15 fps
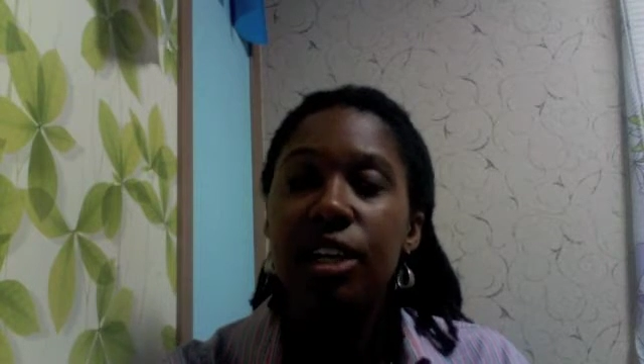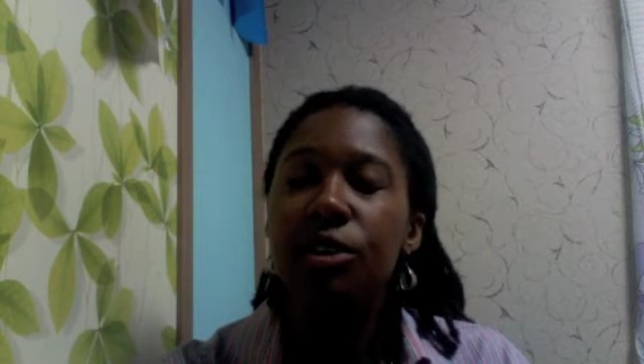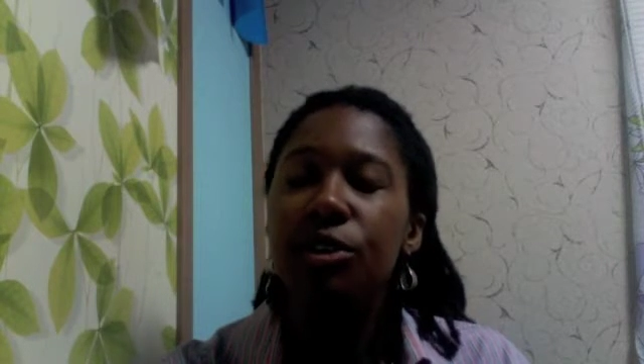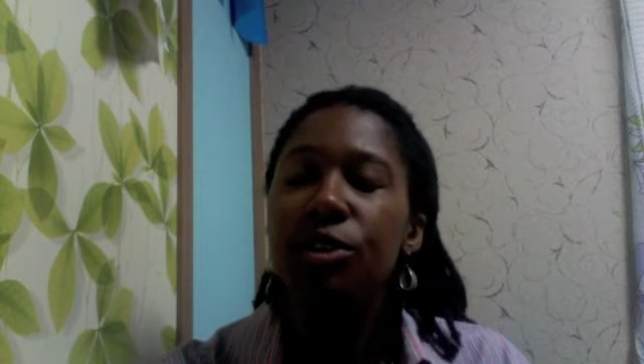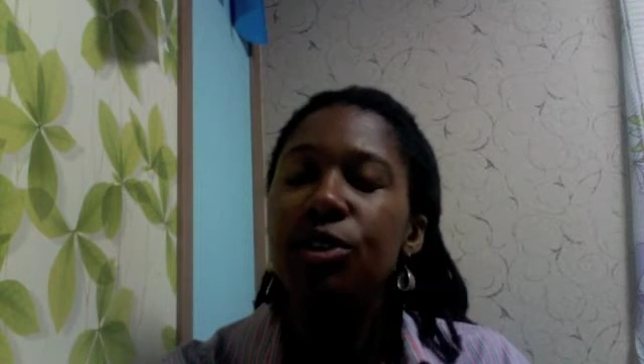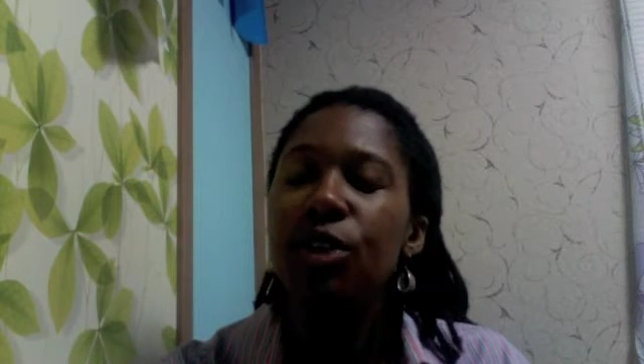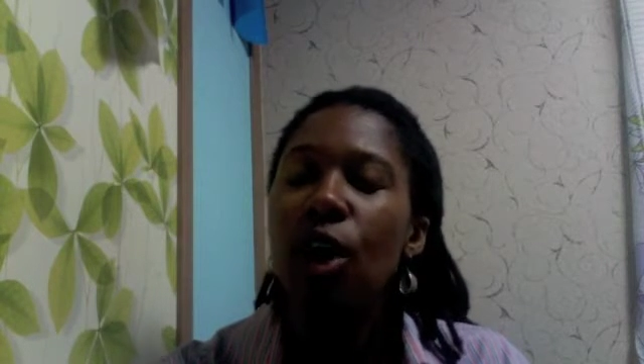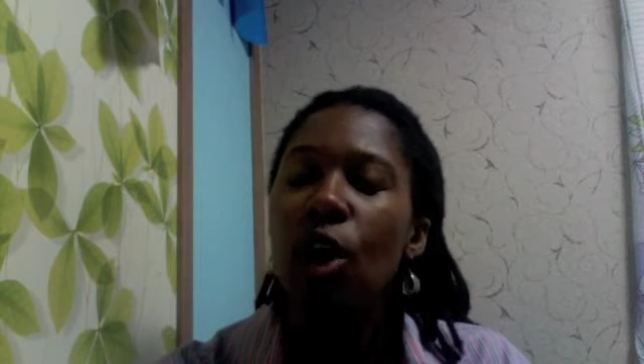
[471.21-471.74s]

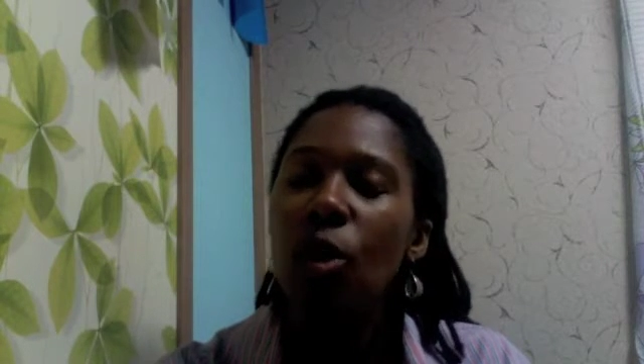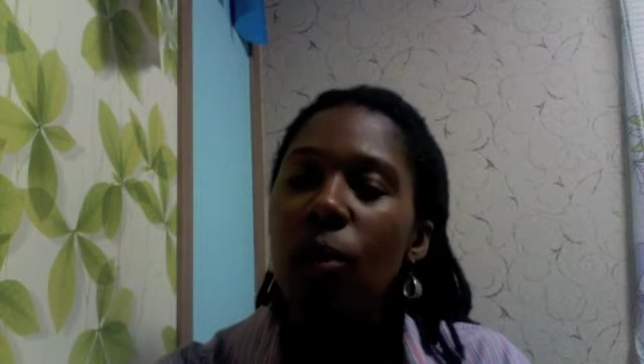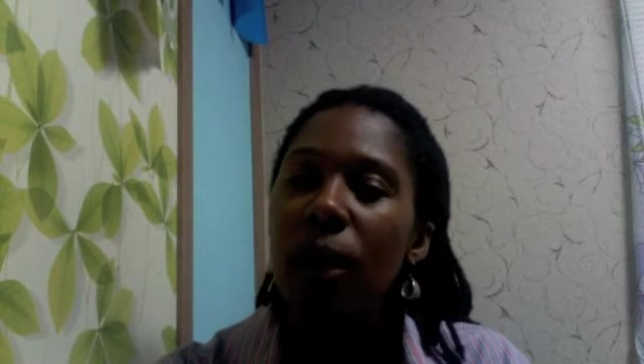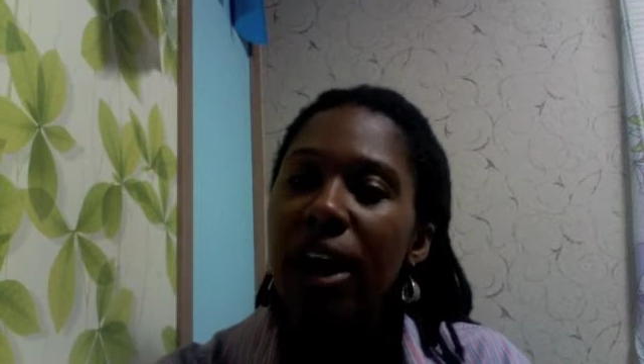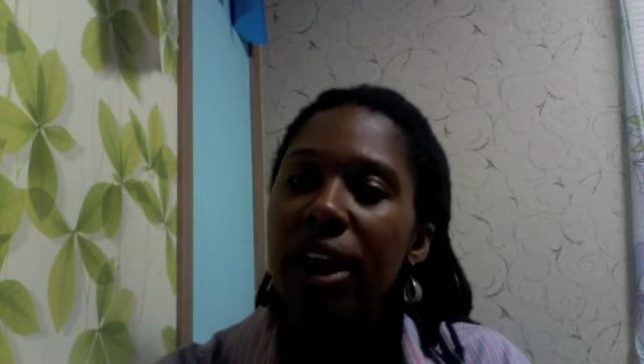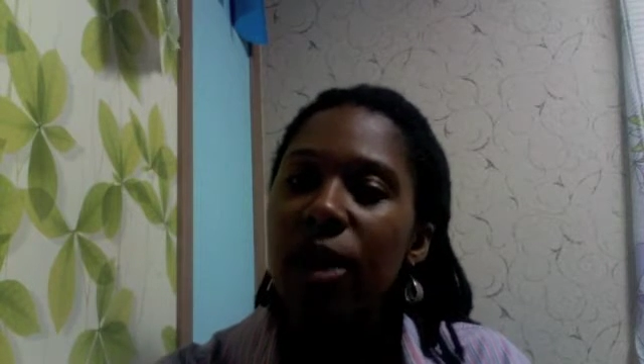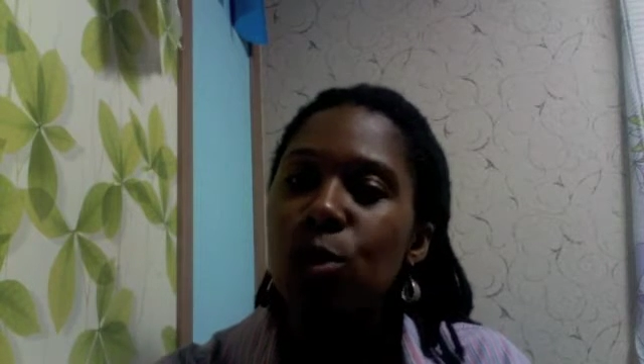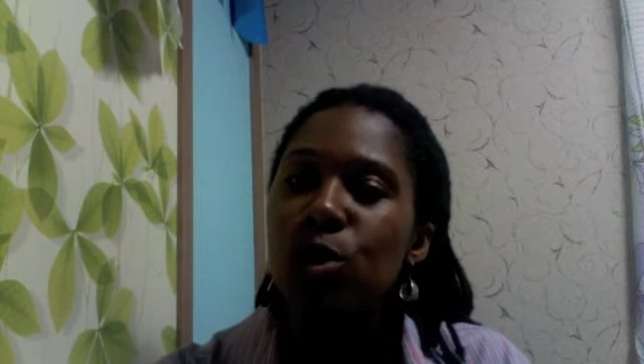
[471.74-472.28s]

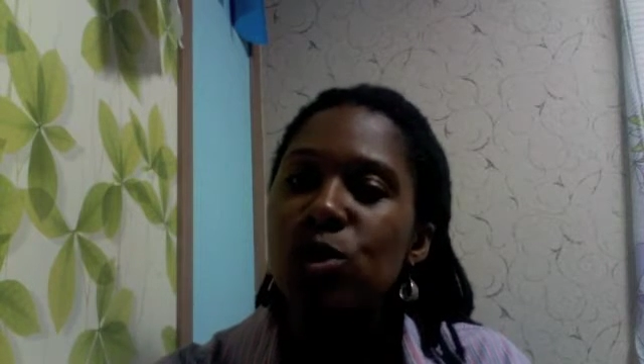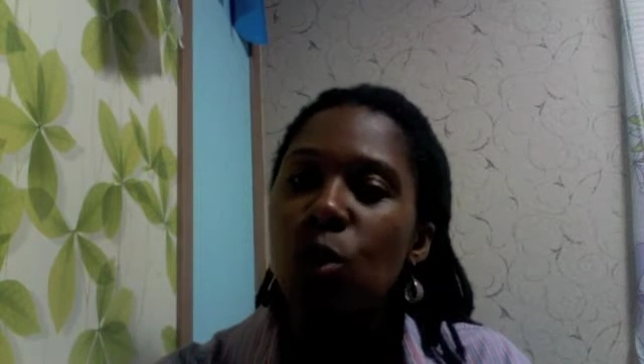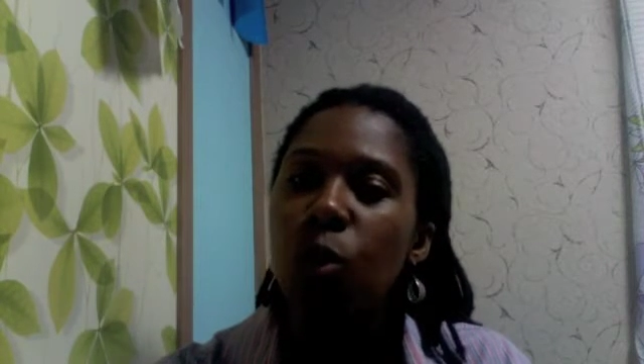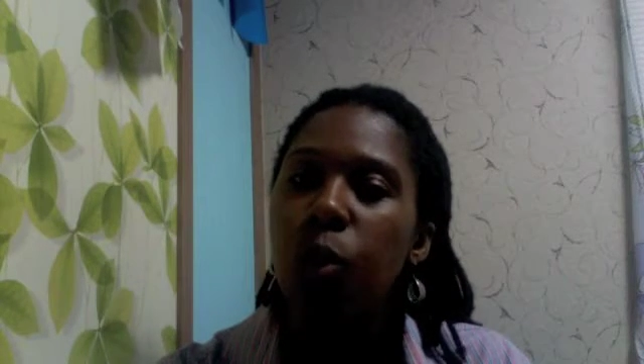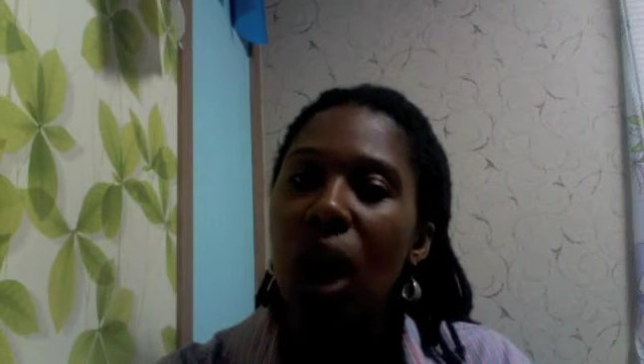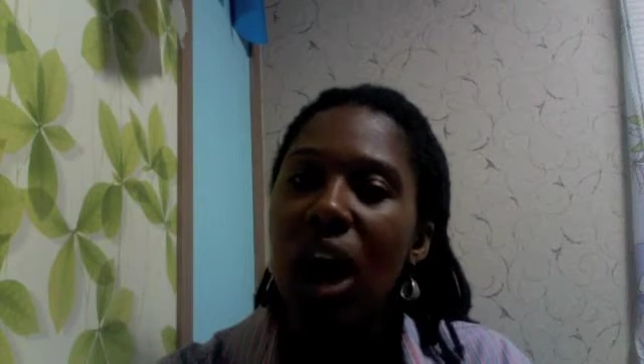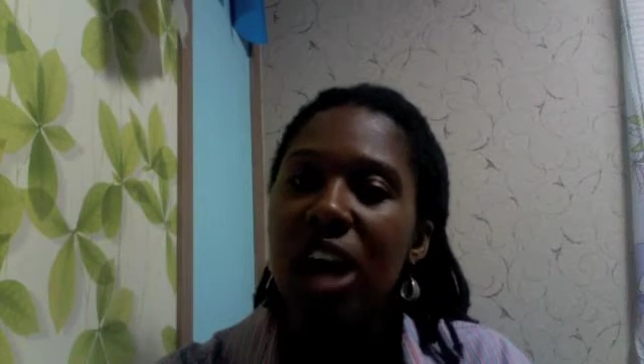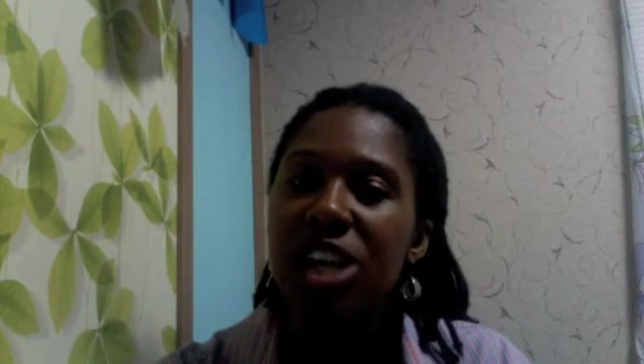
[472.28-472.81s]
nobody was
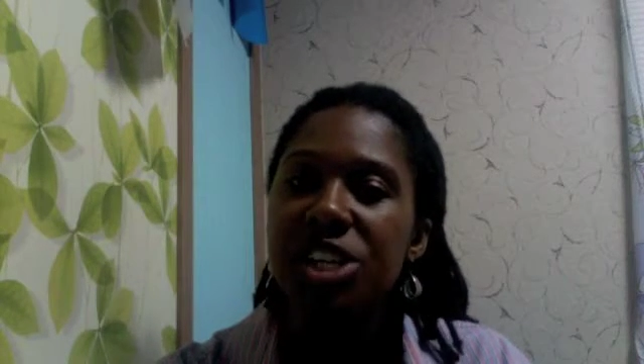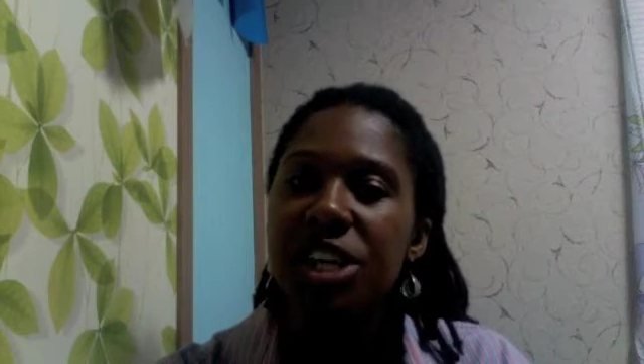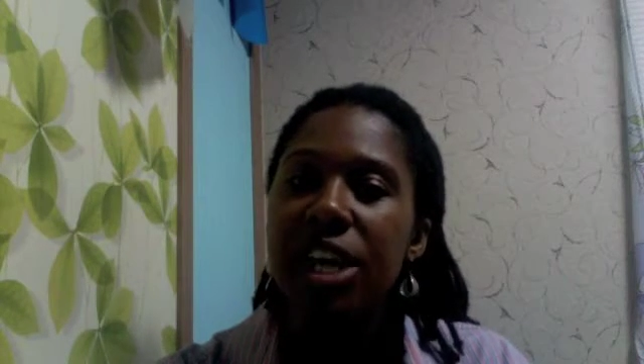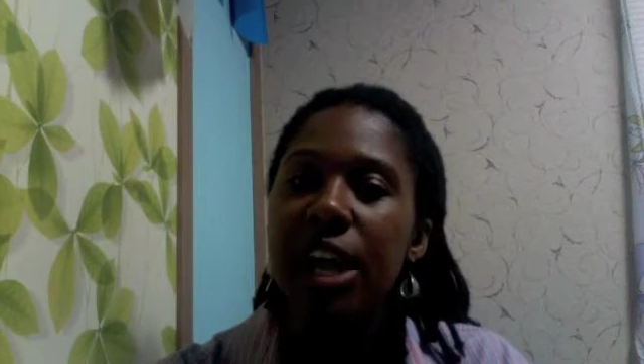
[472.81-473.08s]
watching